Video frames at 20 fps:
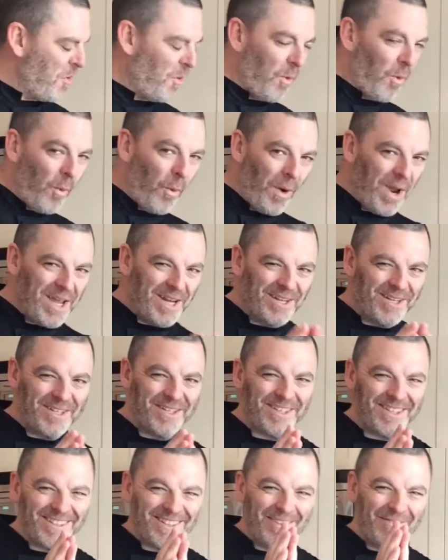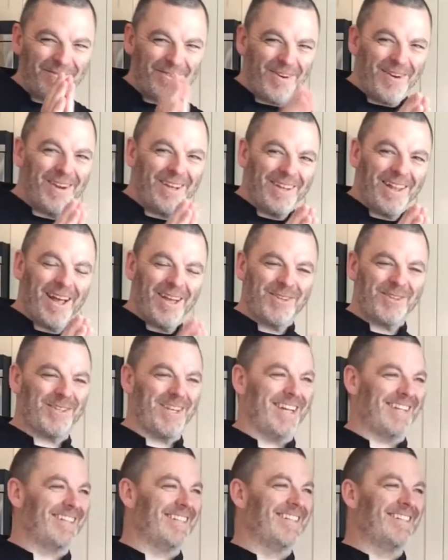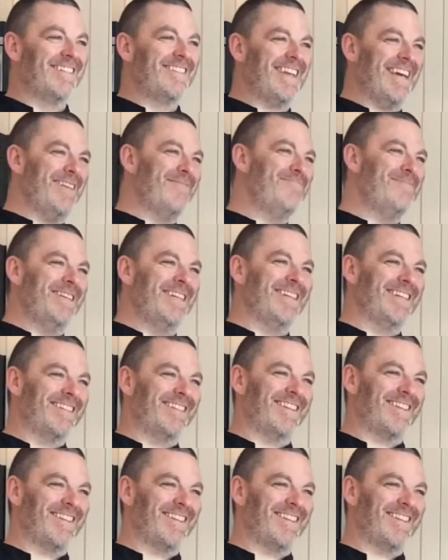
Wait until the very last second, 10 minutes